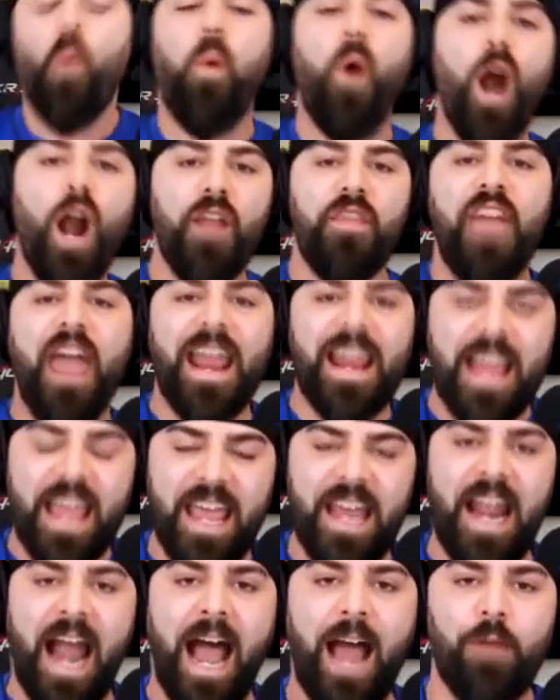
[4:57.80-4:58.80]
Were
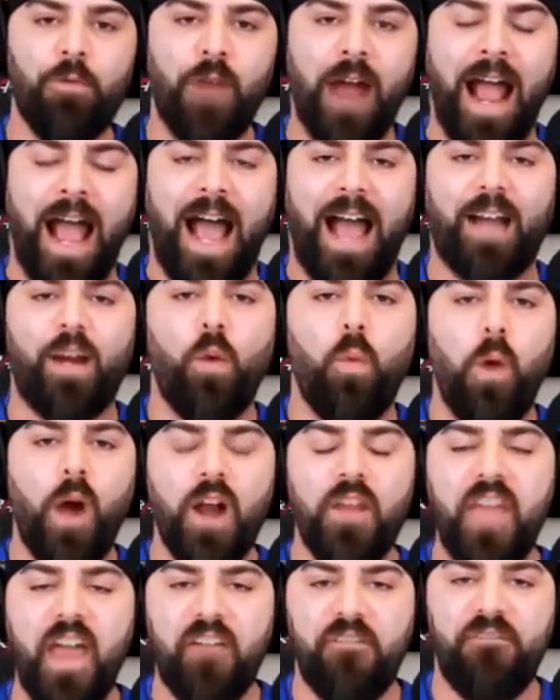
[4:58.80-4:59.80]
they in Iraq?
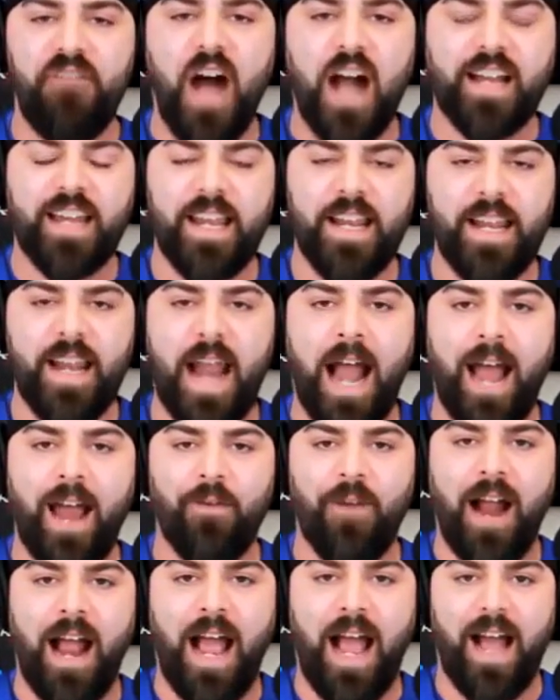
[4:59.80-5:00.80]
Were they fucking in
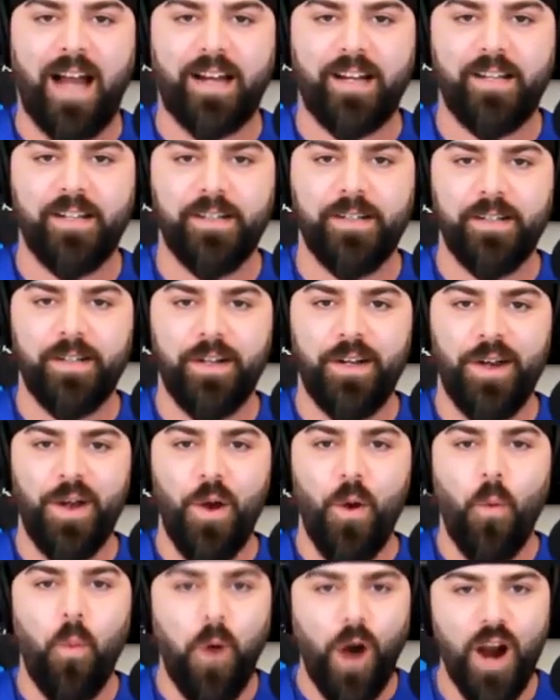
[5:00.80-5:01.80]
Iraq?
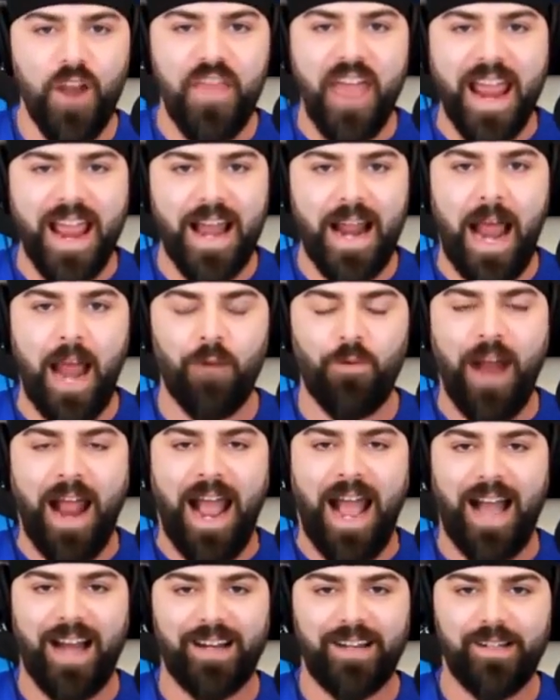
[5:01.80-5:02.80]
Were they in
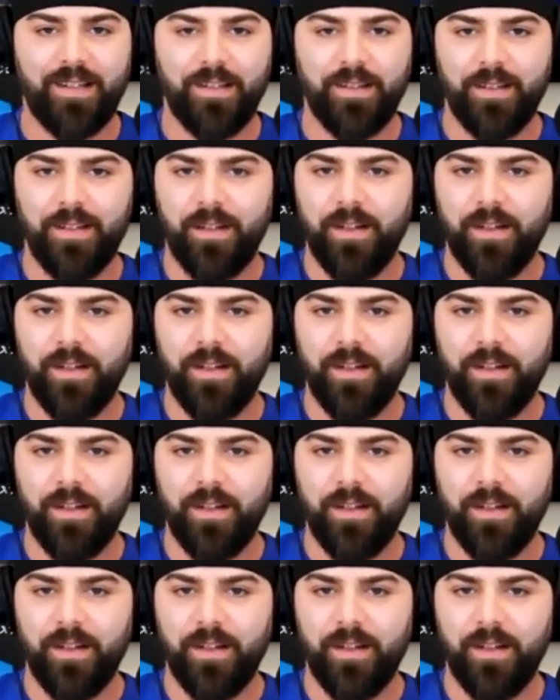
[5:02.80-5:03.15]
Iraq?